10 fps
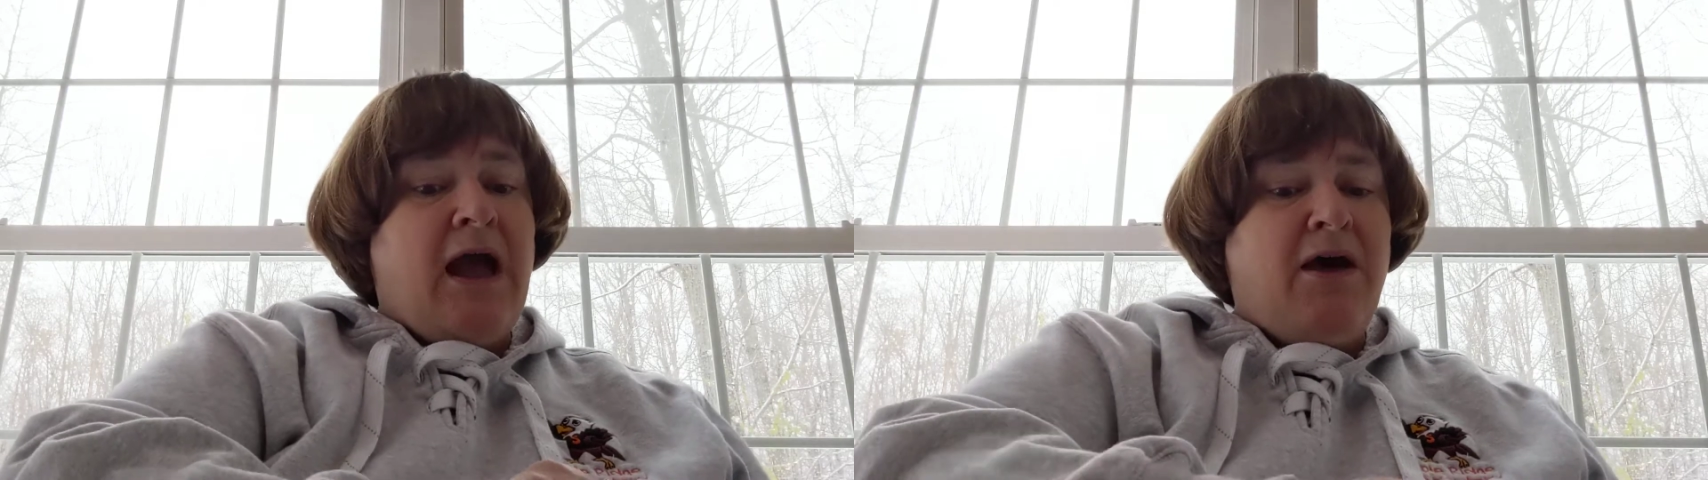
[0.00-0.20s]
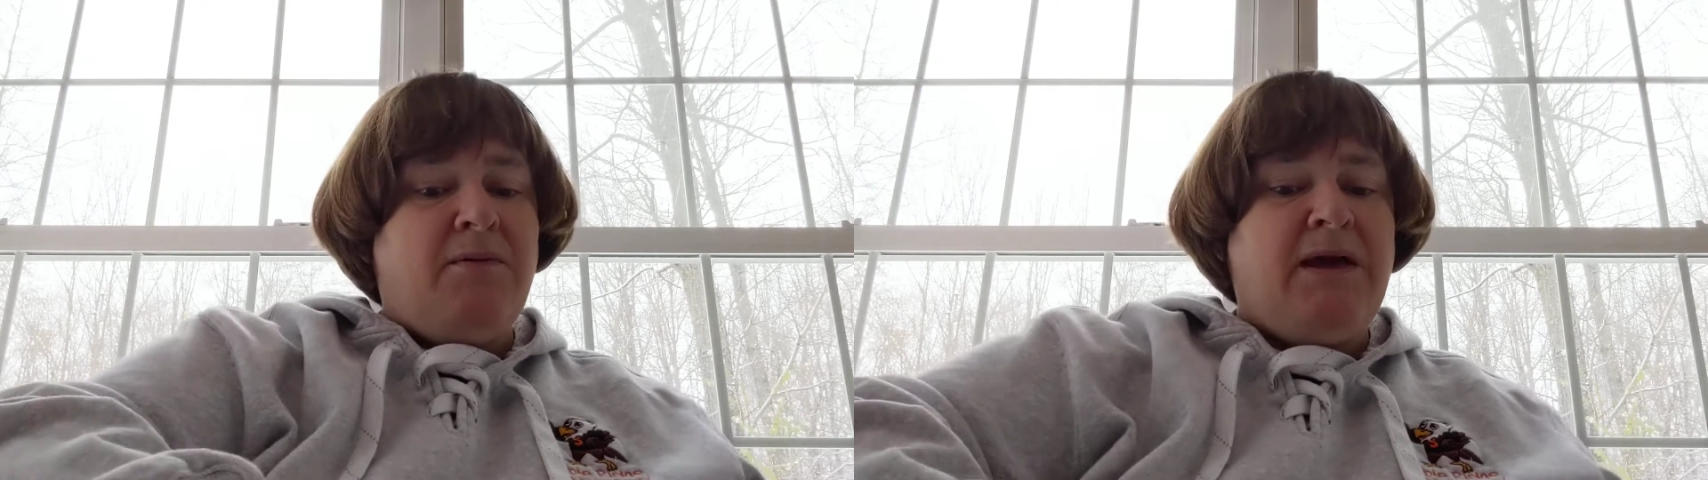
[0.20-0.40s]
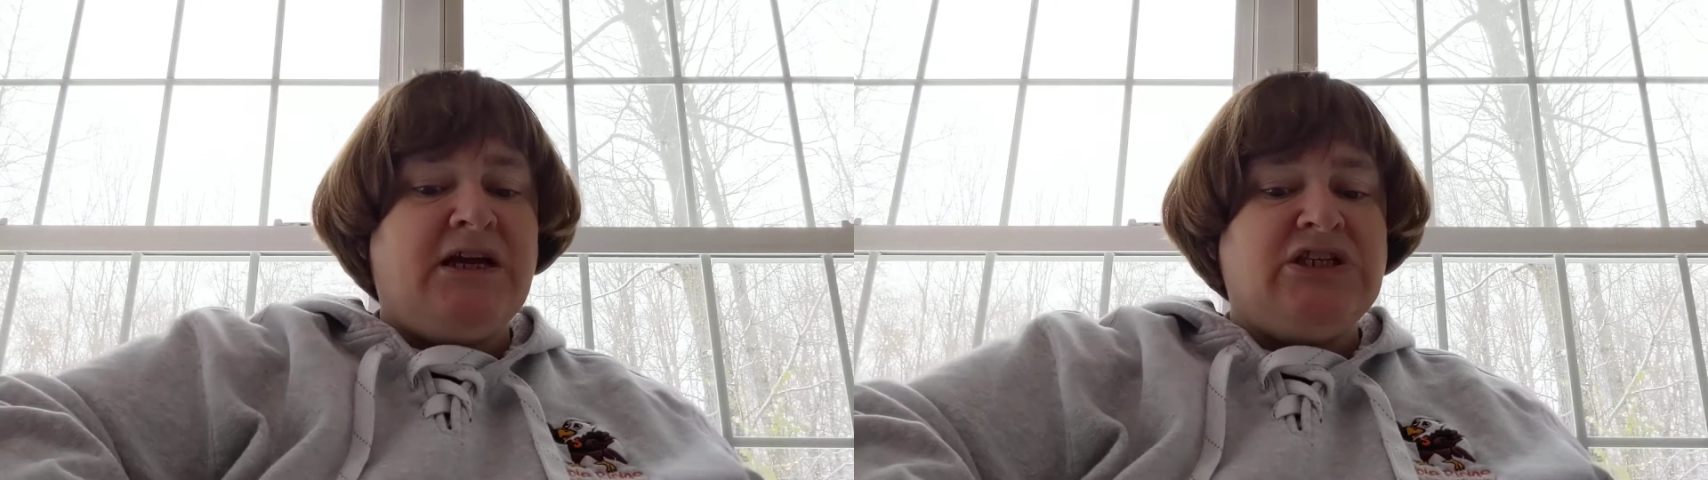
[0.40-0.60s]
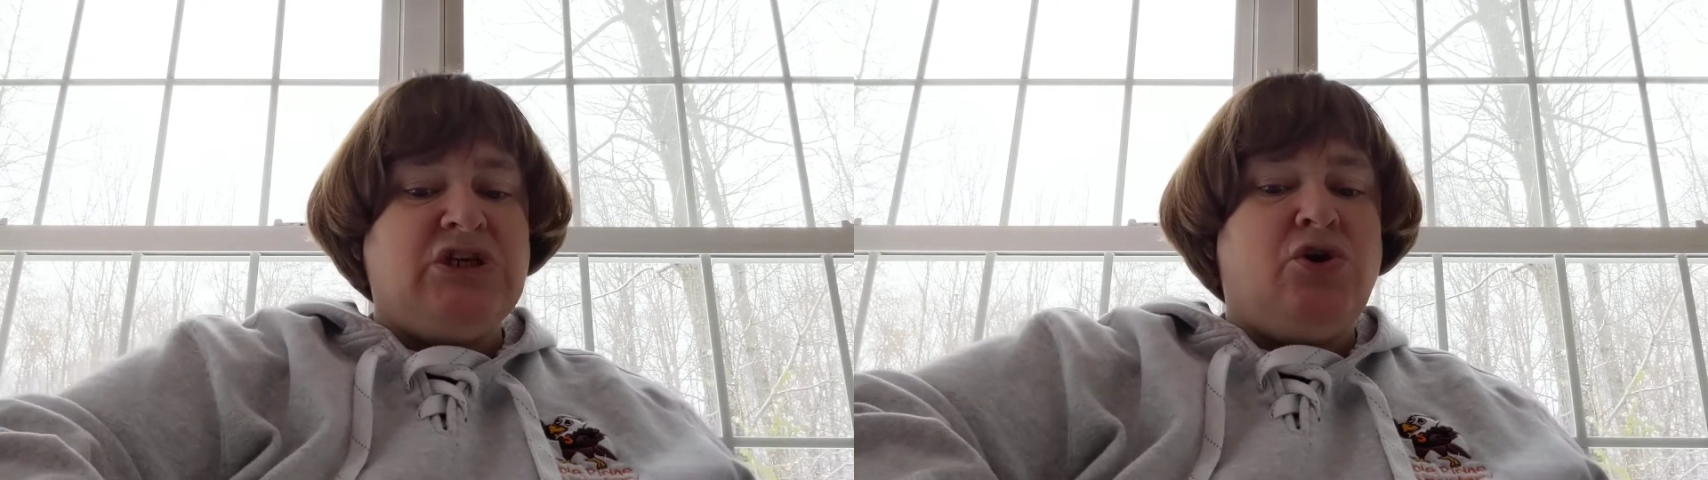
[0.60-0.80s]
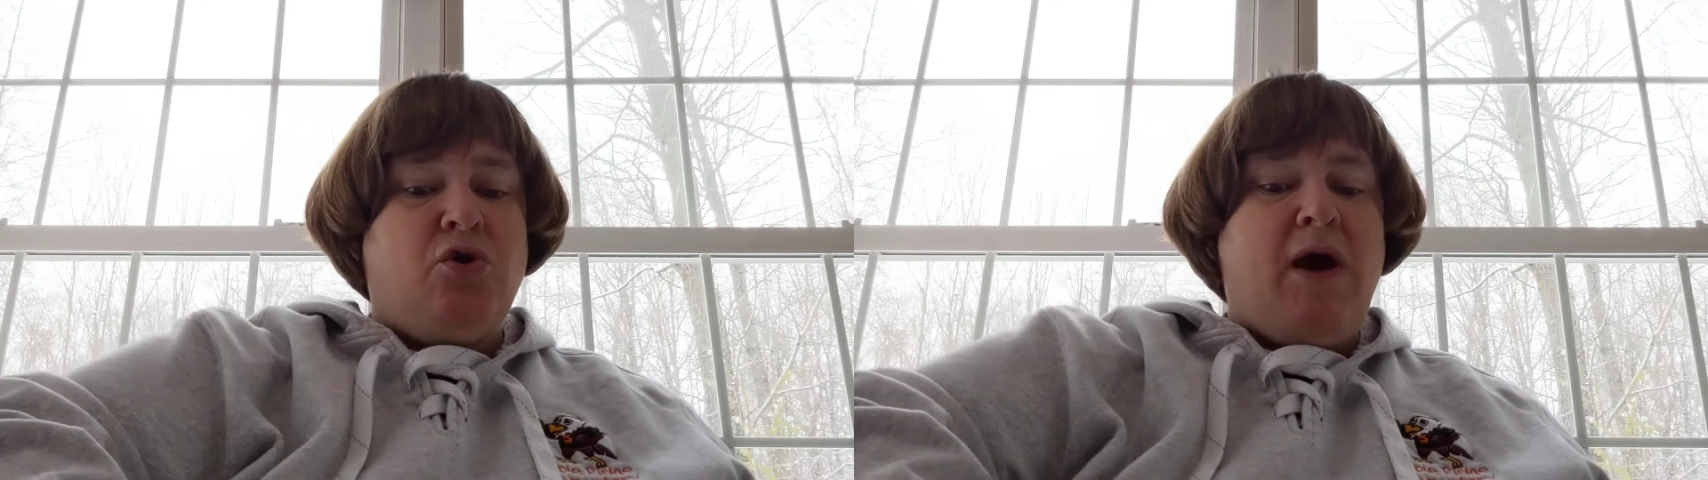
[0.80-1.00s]
how to make a
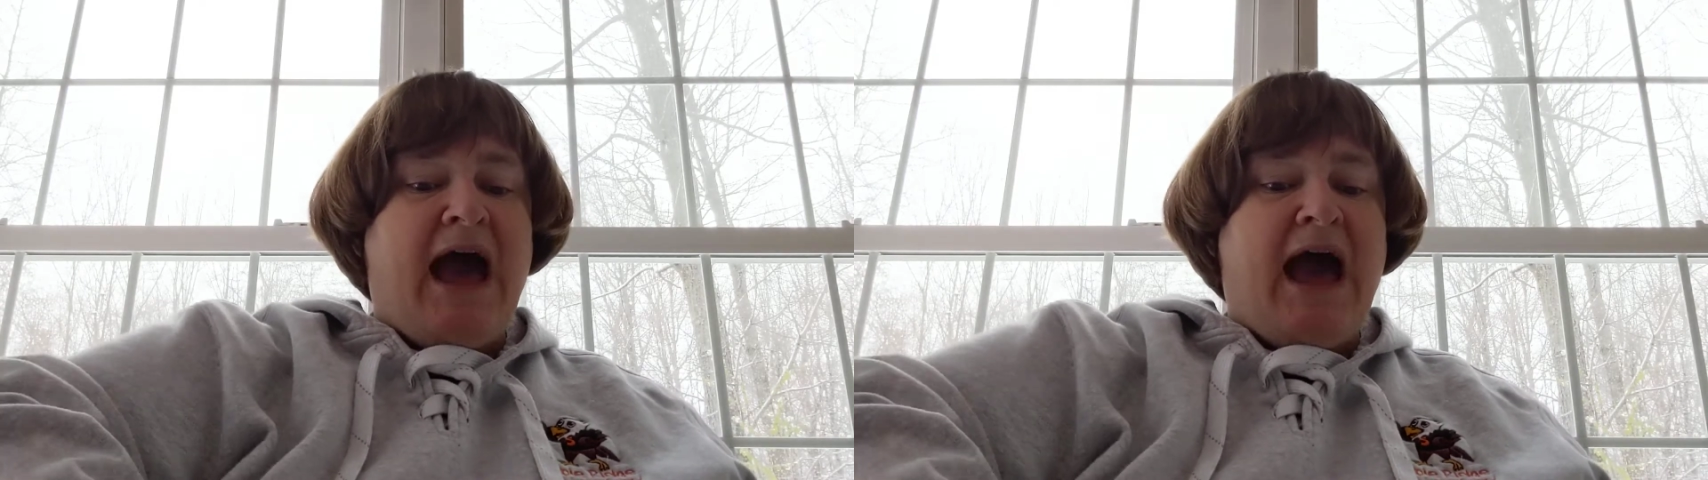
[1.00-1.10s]
2,